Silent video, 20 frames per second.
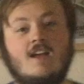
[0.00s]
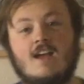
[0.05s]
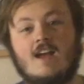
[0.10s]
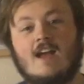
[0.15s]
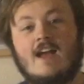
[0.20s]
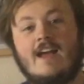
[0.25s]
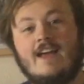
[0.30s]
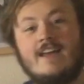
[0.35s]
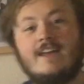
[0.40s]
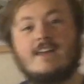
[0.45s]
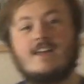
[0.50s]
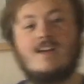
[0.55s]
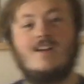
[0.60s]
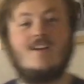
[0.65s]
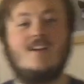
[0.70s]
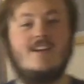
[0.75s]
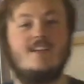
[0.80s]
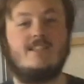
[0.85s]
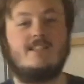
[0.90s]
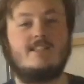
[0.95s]
Hey
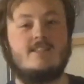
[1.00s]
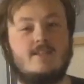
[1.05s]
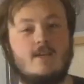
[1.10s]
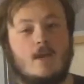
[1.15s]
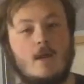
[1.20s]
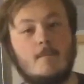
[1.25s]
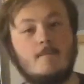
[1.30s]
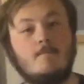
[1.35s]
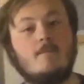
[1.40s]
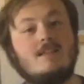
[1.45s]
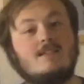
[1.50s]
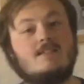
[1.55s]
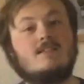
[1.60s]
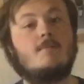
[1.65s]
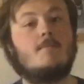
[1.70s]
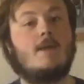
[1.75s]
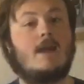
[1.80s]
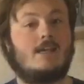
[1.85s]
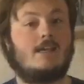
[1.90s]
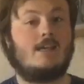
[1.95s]
guys, Mr.
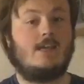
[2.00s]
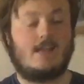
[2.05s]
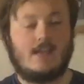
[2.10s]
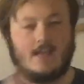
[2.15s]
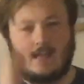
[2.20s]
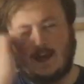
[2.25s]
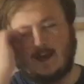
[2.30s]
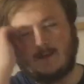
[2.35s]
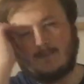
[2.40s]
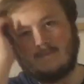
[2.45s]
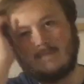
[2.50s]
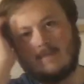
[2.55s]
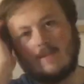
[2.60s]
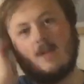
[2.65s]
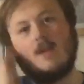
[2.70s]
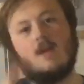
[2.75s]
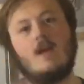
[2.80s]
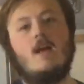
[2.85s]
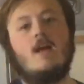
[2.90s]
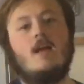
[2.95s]
Mackey here.
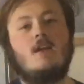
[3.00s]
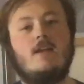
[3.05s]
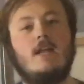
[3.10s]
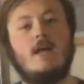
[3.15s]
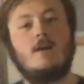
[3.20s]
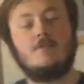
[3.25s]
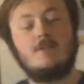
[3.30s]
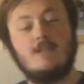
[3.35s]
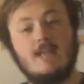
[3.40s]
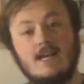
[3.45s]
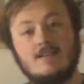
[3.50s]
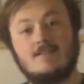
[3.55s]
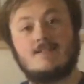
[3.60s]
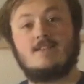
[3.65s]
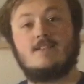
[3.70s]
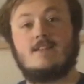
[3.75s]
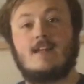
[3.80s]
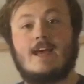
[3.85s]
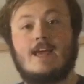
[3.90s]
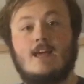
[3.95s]
Now
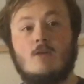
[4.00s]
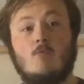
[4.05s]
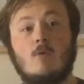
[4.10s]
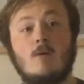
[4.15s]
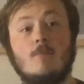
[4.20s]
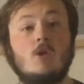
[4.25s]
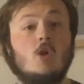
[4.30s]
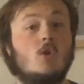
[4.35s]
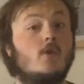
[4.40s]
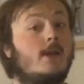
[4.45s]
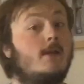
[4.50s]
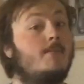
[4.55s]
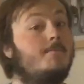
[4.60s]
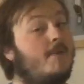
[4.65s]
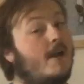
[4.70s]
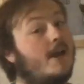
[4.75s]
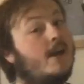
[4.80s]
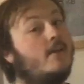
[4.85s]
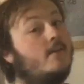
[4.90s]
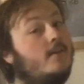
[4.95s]
yesterday we were looking
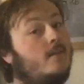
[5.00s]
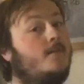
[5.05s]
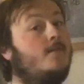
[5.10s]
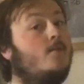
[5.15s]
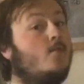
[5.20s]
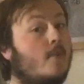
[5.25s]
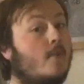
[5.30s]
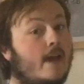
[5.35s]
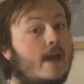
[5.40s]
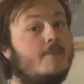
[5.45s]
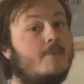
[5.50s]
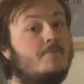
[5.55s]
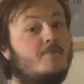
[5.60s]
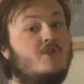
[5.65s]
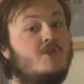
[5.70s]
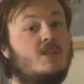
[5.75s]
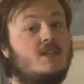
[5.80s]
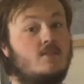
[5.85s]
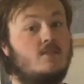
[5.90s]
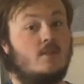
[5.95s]
back at the three
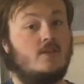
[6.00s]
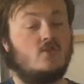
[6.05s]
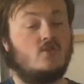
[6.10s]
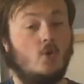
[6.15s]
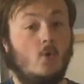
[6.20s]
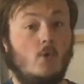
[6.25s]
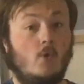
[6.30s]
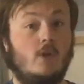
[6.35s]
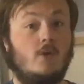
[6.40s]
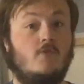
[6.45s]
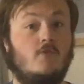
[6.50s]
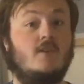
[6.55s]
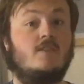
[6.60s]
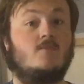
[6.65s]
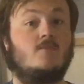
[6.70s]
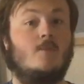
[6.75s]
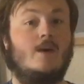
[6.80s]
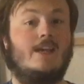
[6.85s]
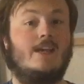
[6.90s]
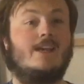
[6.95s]
averages I taught you this
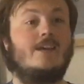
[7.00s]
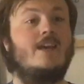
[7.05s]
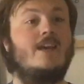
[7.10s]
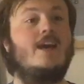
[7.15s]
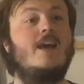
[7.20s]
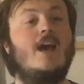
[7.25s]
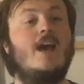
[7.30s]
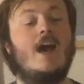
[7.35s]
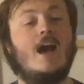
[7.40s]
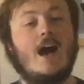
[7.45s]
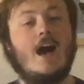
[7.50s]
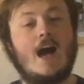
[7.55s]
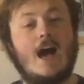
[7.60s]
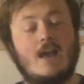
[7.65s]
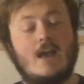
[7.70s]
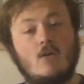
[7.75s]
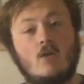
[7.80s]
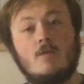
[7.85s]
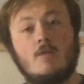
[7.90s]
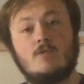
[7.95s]
week, and
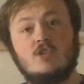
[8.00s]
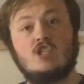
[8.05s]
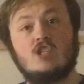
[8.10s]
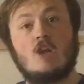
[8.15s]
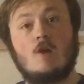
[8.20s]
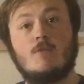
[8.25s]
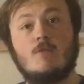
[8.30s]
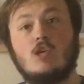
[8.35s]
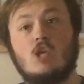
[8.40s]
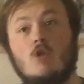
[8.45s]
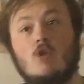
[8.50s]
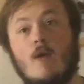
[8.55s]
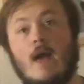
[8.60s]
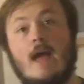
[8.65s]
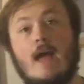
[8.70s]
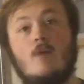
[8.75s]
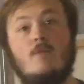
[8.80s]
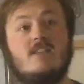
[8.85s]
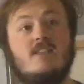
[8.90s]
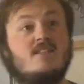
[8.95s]
I was showing you
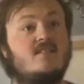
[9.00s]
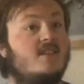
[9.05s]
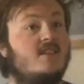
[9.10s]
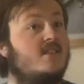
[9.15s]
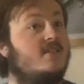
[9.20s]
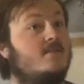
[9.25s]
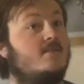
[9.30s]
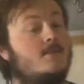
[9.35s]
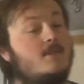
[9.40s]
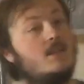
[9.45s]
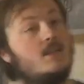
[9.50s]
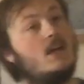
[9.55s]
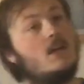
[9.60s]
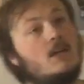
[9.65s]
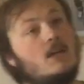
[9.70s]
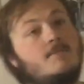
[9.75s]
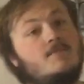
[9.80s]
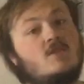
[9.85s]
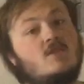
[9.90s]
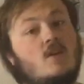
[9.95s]
how in certain
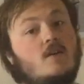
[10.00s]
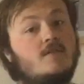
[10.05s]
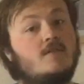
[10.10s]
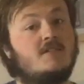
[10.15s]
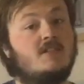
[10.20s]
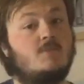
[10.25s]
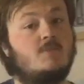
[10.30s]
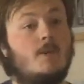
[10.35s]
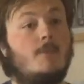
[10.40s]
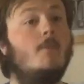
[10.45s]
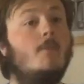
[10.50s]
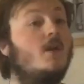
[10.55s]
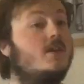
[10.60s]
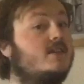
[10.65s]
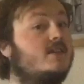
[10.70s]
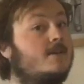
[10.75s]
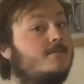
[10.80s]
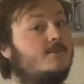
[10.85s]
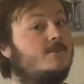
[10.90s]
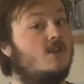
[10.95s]
circumstances we might
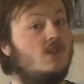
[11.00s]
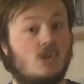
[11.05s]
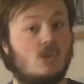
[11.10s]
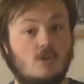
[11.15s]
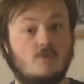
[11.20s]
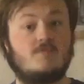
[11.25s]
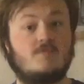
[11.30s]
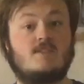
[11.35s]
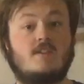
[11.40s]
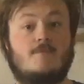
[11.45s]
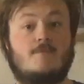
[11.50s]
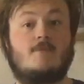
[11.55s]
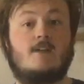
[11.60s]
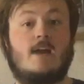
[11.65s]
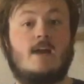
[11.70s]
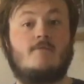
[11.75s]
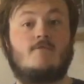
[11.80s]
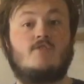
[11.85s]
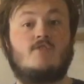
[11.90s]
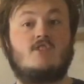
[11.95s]
have to use different
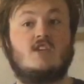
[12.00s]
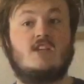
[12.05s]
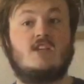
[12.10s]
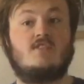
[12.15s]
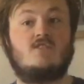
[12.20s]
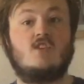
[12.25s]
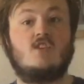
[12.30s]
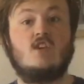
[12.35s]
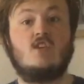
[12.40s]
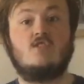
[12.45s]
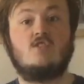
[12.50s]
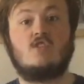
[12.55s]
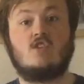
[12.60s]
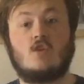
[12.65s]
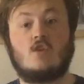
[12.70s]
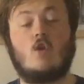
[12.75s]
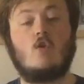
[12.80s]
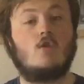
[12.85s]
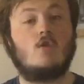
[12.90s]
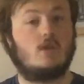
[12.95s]
averages to
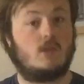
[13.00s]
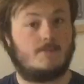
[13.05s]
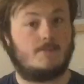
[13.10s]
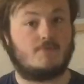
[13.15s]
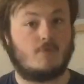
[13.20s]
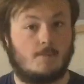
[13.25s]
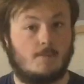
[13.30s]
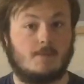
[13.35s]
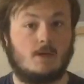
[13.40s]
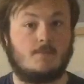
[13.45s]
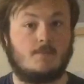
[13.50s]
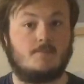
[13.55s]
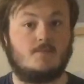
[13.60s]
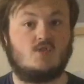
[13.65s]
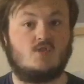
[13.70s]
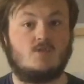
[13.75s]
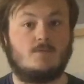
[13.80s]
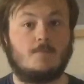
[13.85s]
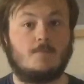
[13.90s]
conquer the problems.